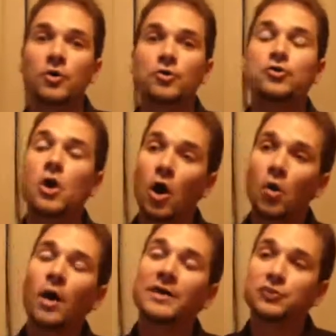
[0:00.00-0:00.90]

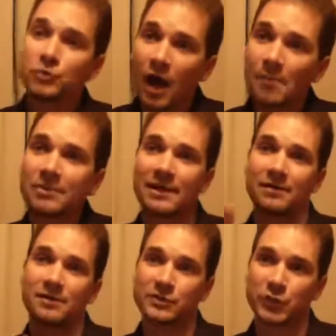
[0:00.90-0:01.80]
No, I do not plan
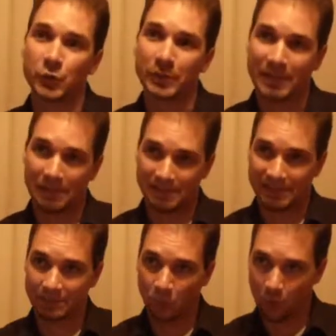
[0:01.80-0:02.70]
on screwing up
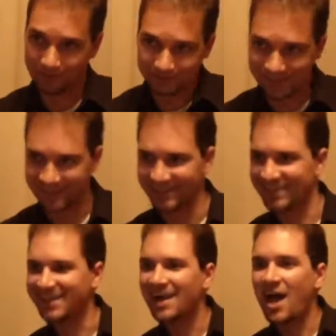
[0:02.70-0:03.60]
anymore.
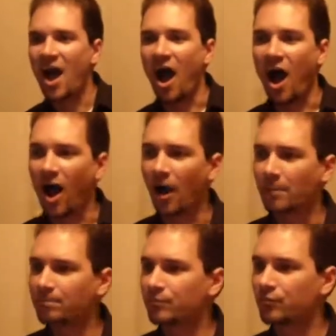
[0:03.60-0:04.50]

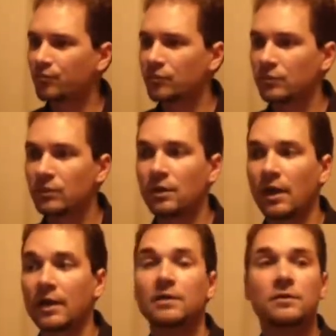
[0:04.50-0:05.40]

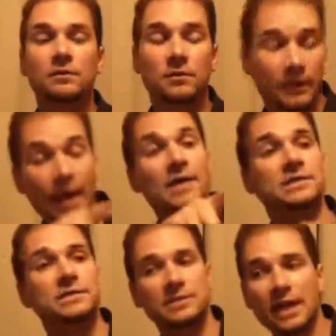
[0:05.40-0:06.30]
And
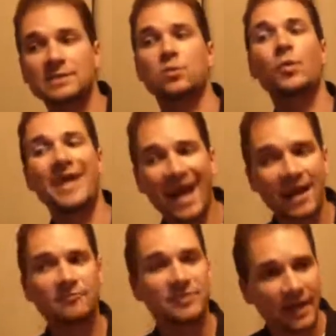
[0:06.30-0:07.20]
yes, we
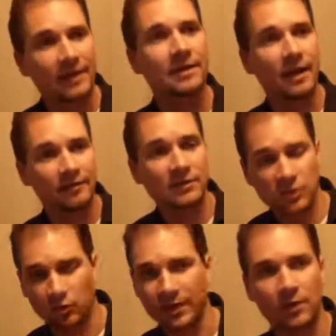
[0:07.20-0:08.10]
have taken, that's a
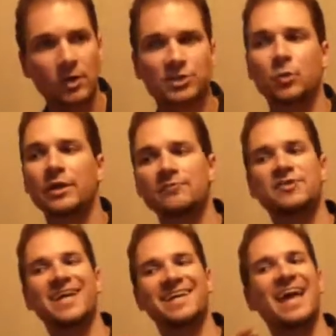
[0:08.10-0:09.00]
great question. We have
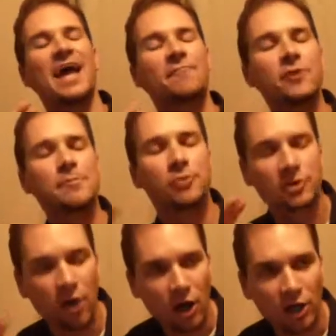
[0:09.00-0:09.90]
taken every
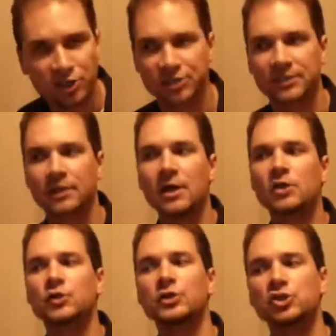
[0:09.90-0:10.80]
precaution
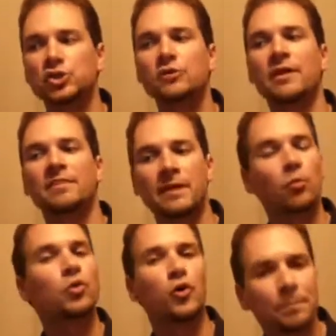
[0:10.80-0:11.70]
to ensure that there
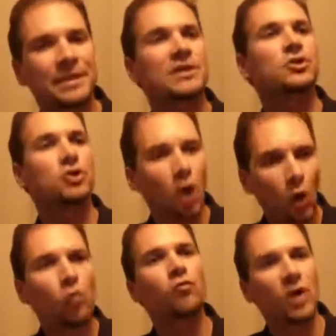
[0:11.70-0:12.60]
will be
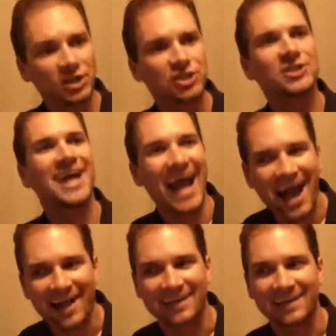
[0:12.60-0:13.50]
no Russian
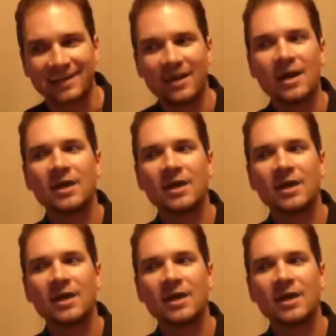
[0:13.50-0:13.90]
hacking